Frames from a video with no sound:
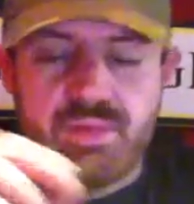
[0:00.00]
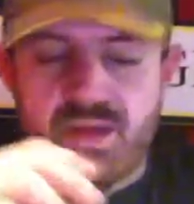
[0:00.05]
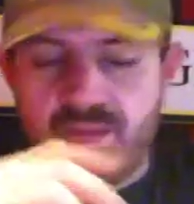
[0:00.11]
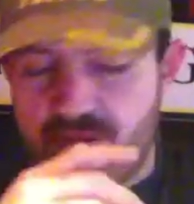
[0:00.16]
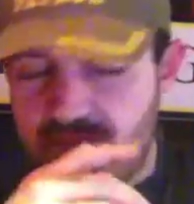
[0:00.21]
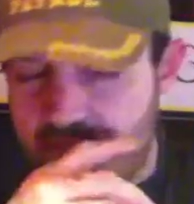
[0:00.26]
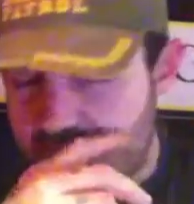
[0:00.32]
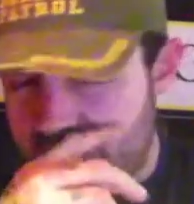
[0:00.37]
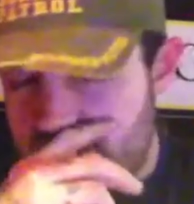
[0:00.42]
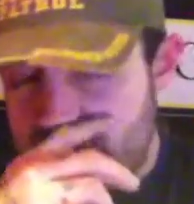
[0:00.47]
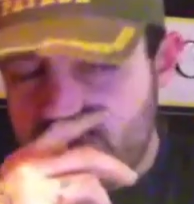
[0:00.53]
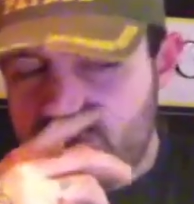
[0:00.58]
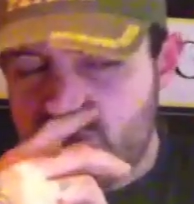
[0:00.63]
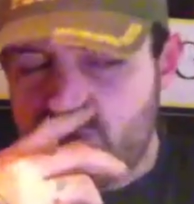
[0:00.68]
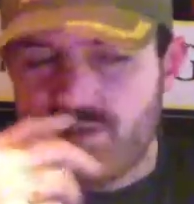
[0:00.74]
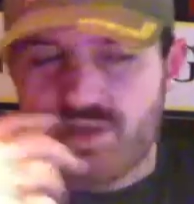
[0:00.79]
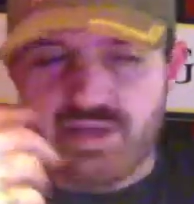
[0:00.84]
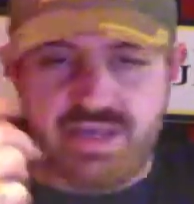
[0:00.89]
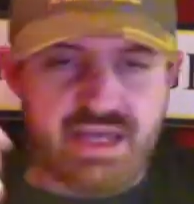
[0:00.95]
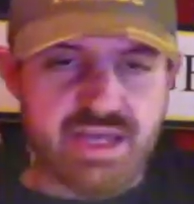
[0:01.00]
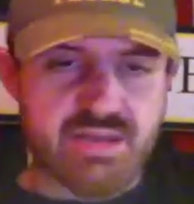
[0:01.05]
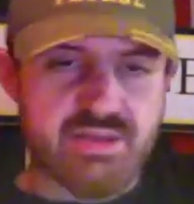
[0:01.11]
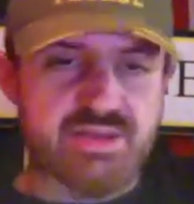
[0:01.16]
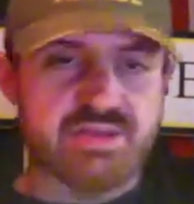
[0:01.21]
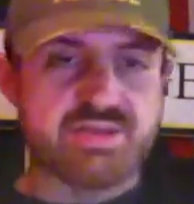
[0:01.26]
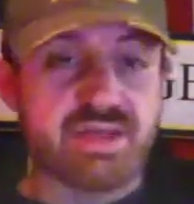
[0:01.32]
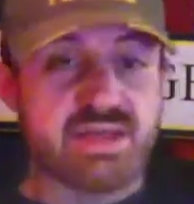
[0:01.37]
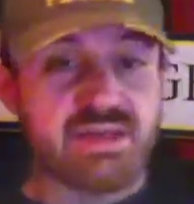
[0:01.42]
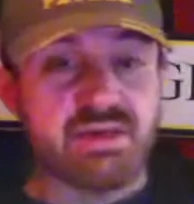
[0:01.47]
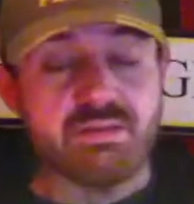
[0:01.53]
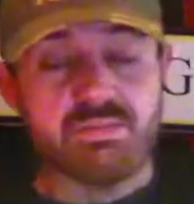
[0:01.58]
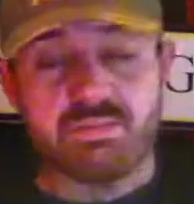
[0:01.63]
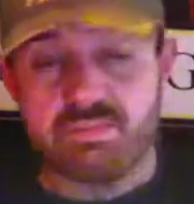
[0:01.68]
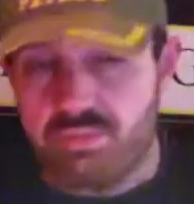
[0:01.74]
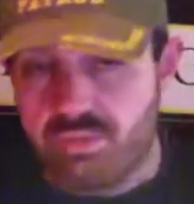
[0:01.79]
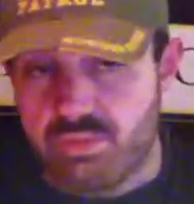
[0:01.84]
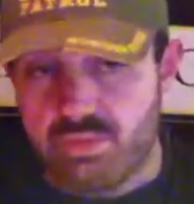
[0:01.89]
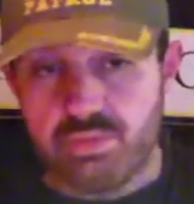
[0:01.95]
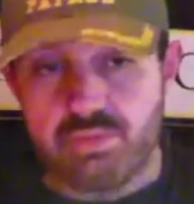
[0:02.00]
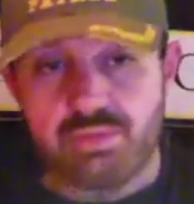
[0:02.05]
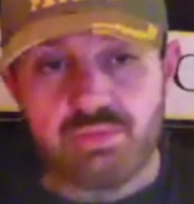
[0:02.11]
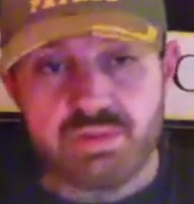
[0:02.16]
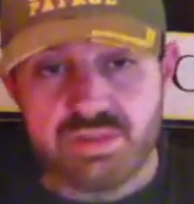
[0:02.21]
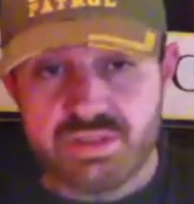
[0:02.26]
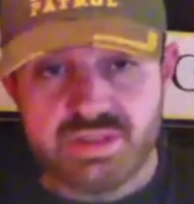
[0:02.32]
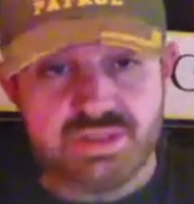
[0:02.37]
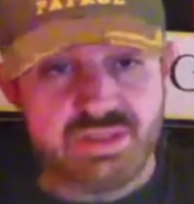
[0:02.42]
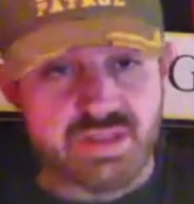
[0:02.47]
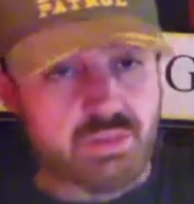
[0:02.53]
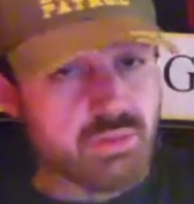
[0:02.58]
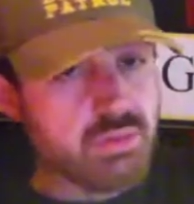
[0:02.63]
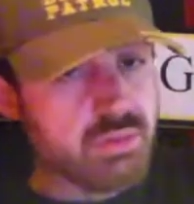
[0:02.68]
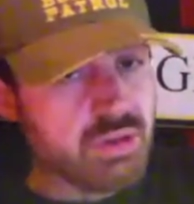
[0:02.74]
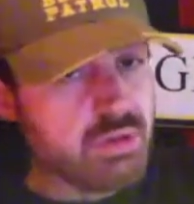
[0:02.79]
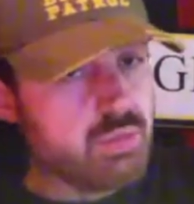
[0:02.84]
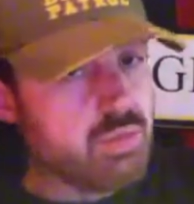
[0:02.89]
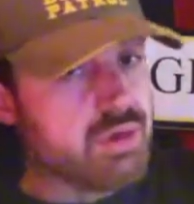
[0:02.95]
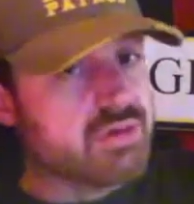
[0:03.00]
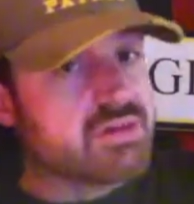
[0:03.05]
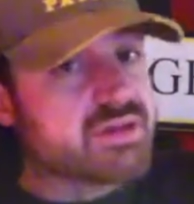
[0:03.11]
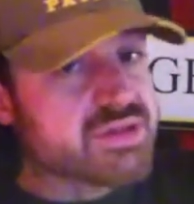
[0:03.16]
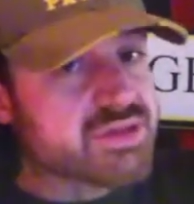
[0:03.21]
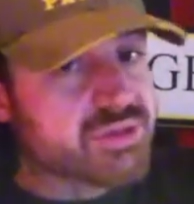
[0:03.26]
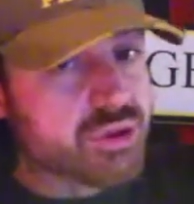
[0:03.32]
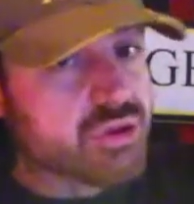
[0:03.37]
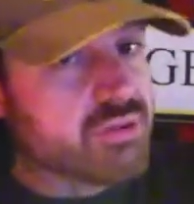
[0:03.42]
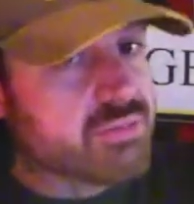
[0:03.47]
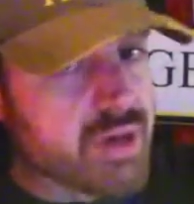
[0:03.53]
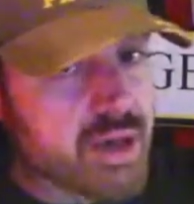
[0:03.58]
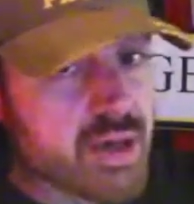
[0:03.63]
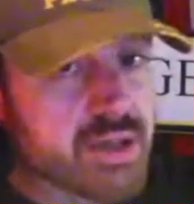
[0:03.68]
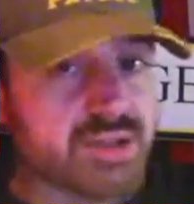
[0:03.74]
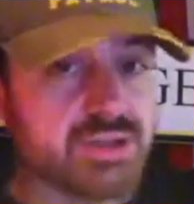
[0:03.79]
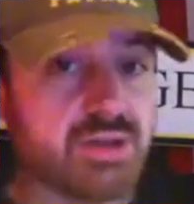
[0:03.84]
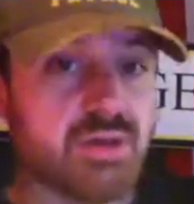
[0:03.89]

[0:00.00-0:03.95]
I think if you look at it, you can say that, well, Christians, they really want this term marriage.